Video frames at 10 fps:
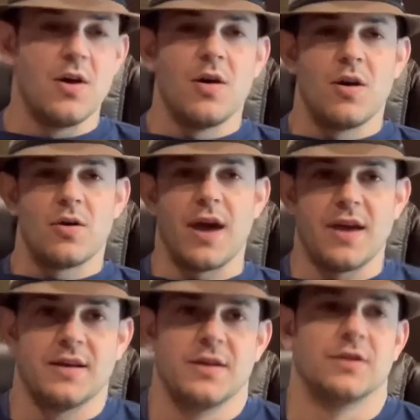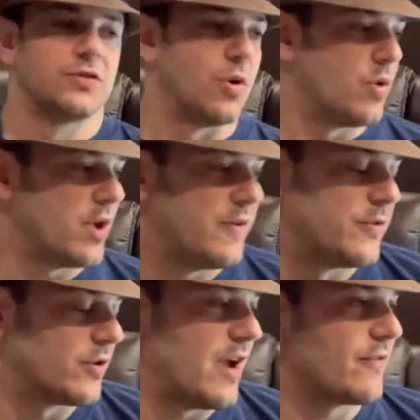Okay, so if
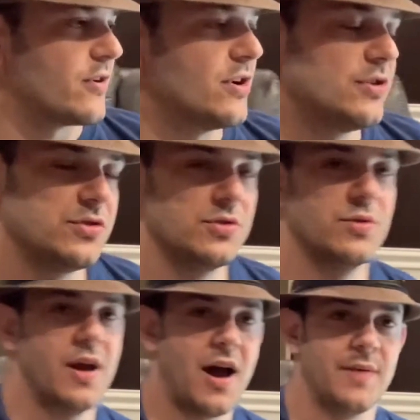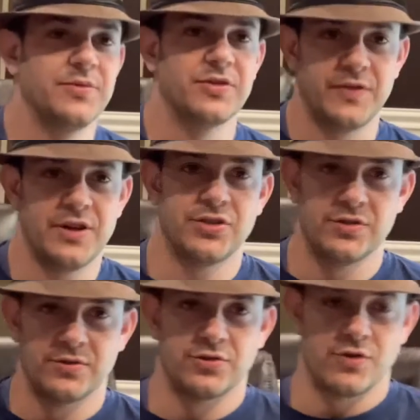you're ever gonna do an
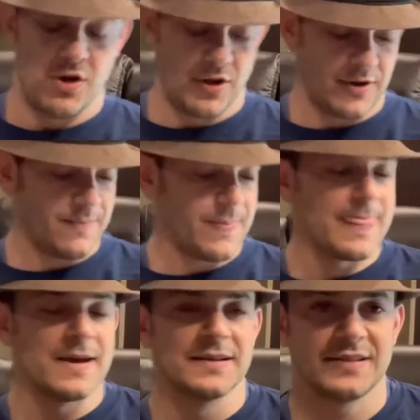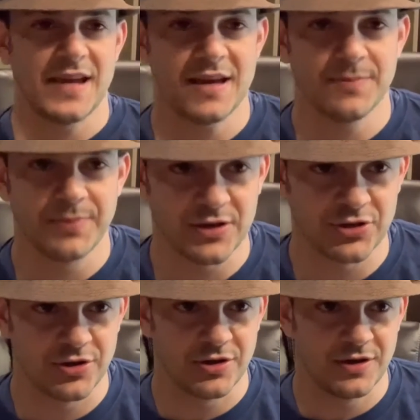observational drawing, take a
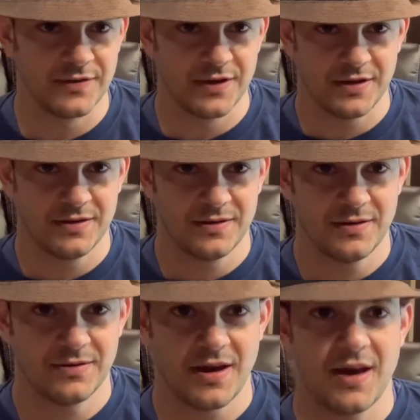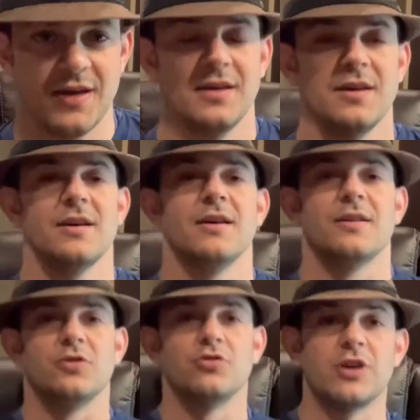picture of it, okay?
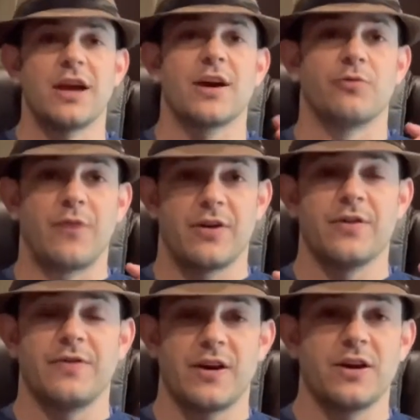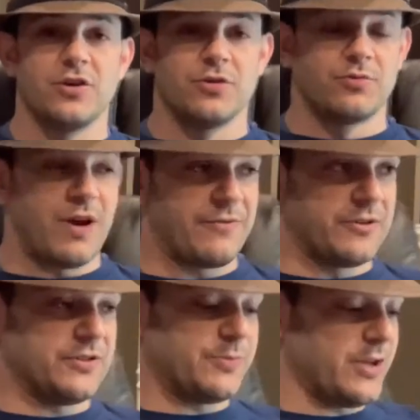You can get a very, very good
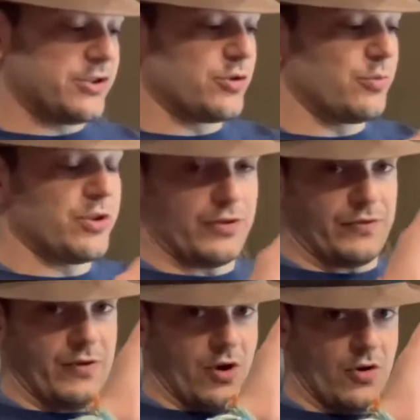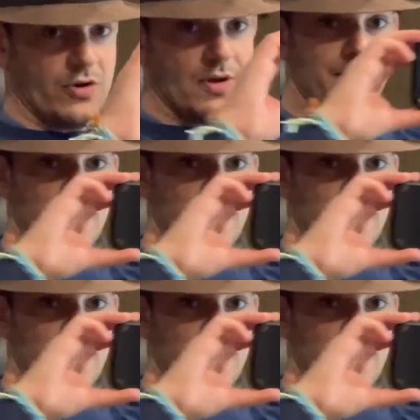reference picture with your phone.